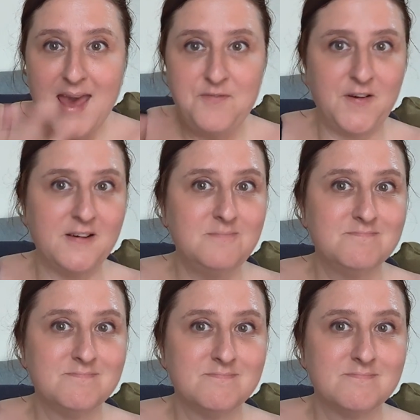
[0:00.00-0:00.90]
ever,
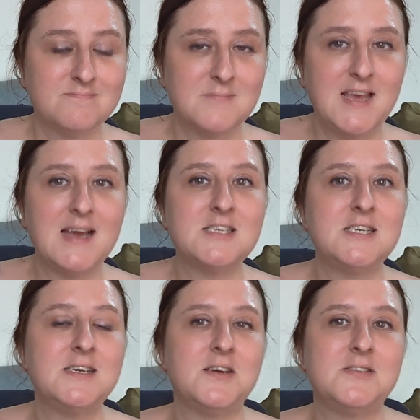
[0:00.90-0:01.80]
he
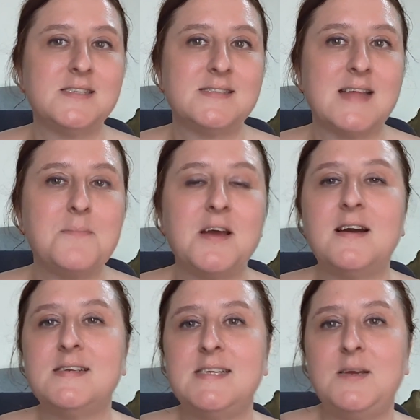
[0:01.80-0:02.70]
actually noticed that my
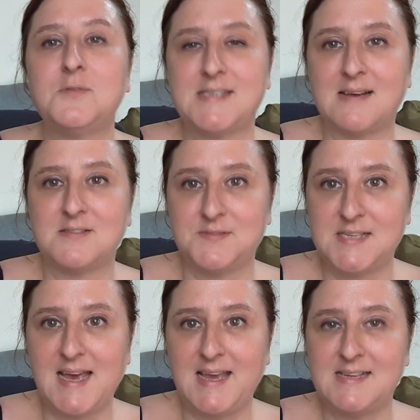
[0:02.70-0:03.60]
ID was out of
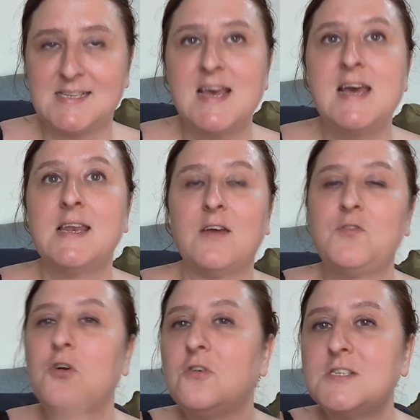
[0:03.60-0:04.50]
date. Now, I've
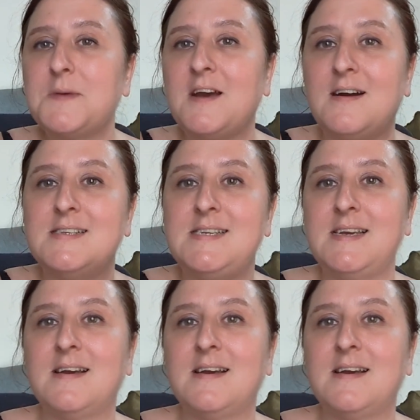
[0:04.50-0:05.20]
talked about ID